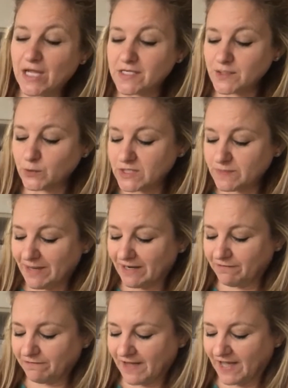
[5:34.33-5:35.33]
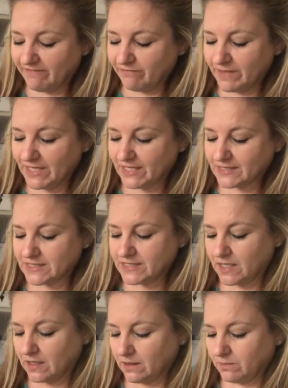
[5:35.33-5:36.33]
so it's been 5 minutes,
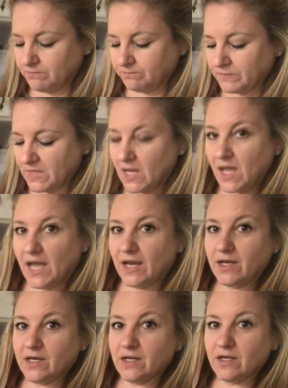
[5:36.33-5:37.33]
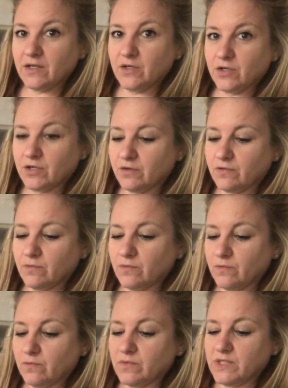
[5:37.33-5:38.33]
and your
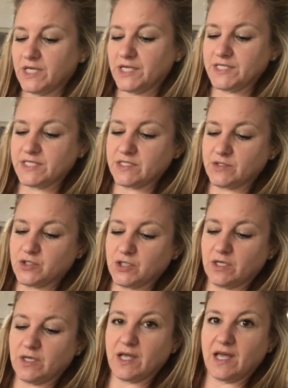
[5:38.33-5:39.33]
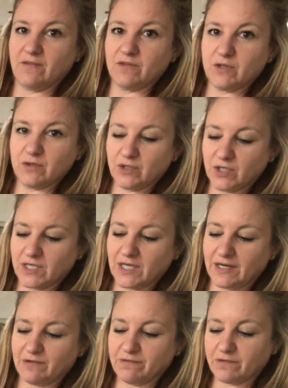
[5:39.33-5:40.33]
yeast should have you look
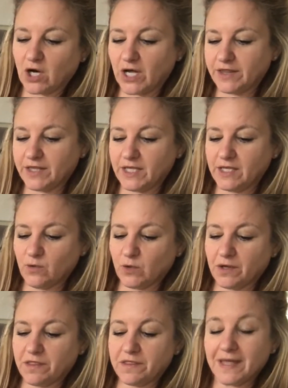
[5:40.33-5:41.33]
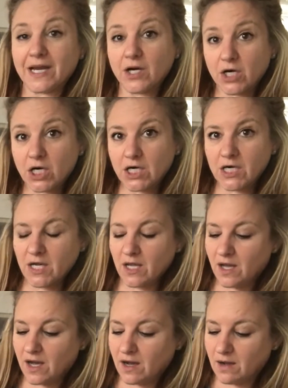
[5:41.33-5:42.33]
kind of frothy or thicker
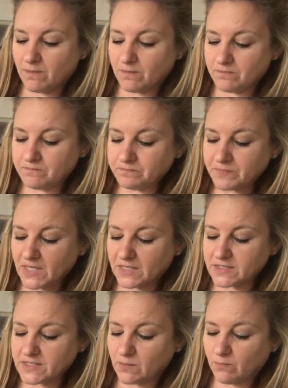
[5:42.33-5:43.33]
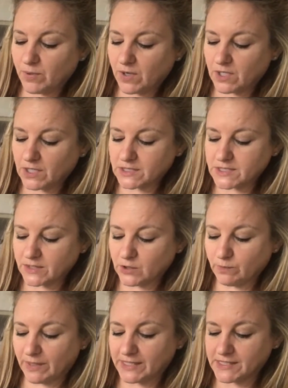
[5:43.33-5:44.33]
in some parts, and you
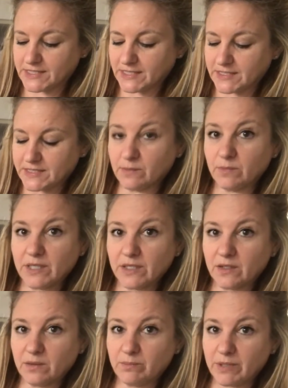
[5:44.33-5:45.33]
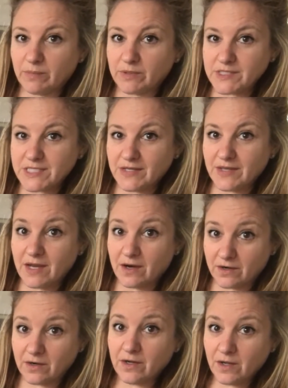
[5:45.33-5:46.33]
might see some little bubbles in
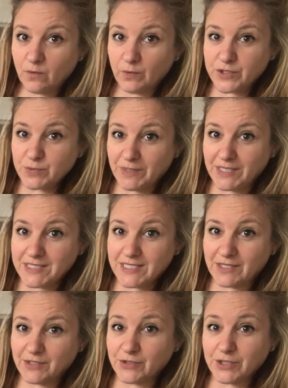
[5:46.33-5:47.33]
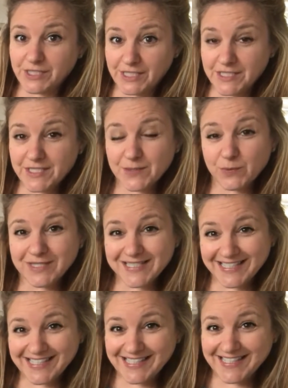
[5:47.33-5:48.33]
there, which means that your yeast was
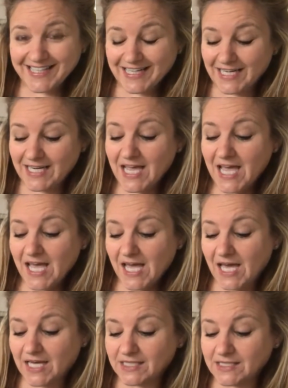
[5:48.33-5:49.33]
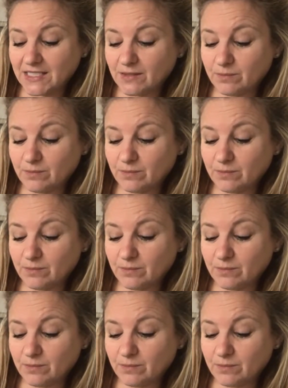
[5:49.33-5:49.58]
eating and